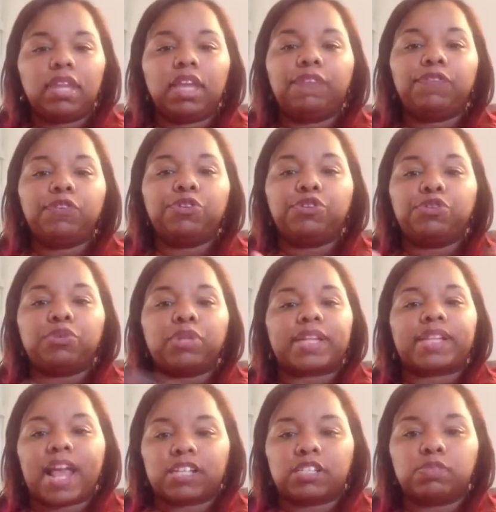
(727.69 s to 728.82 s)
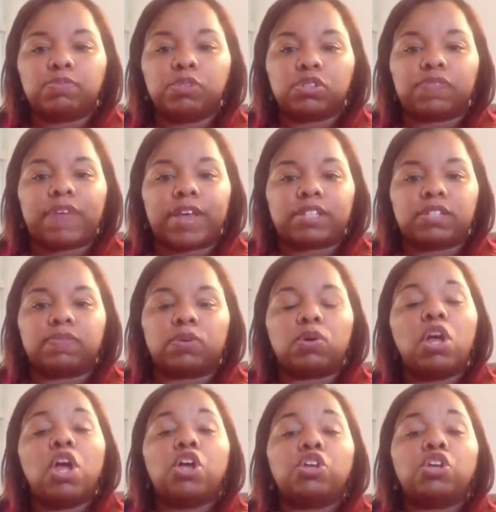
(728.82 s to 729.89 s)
if you do like the Essence Music Festival,